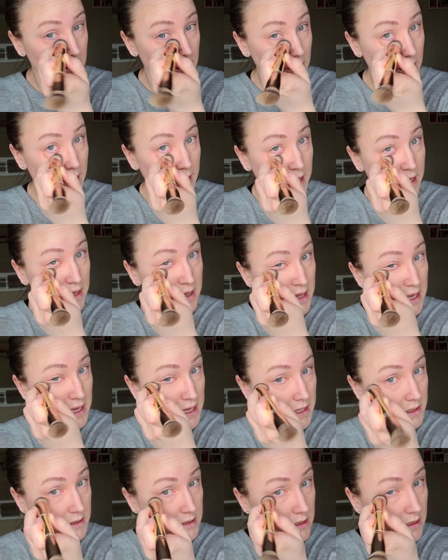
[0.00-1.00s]

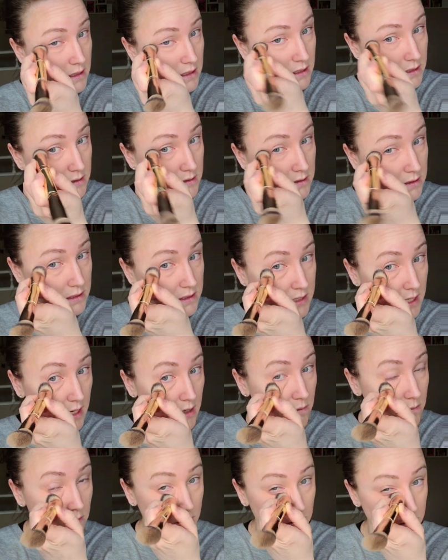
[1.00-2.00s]
highlight in the Seint
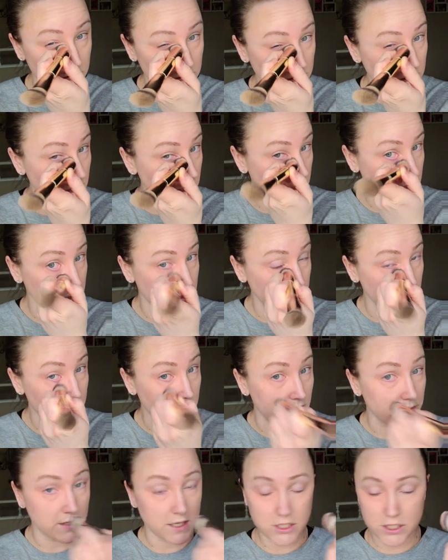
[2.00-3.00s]
world is your
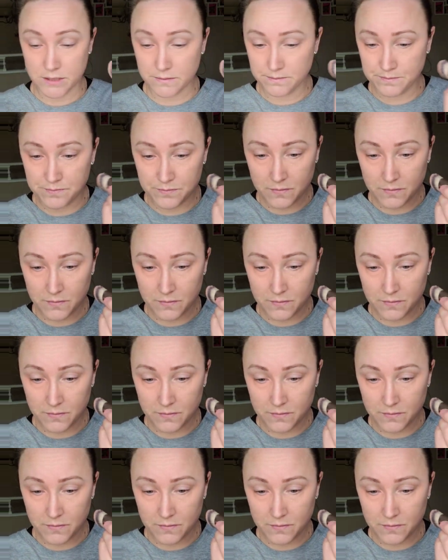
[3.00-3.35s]
foundation.